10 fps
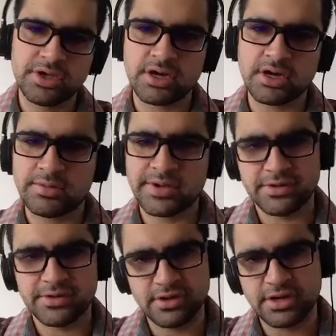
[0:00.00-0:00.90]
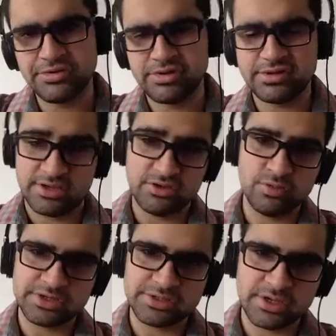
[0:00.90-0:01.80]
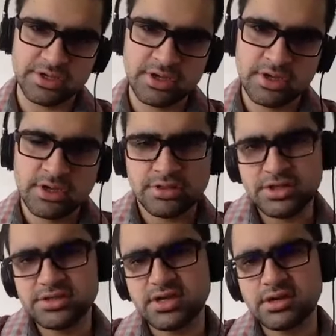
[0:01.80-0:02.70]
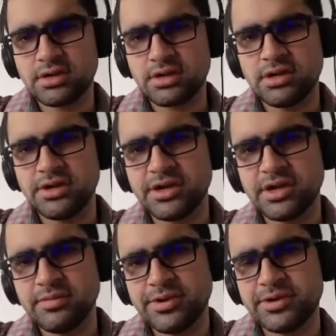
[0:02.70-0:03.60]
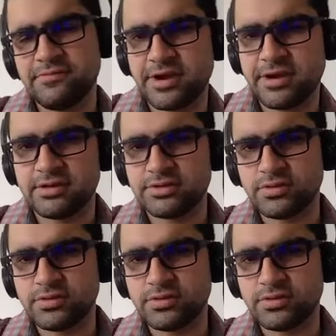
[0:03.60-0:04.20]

India, and other countries like USA, these are a little bit different.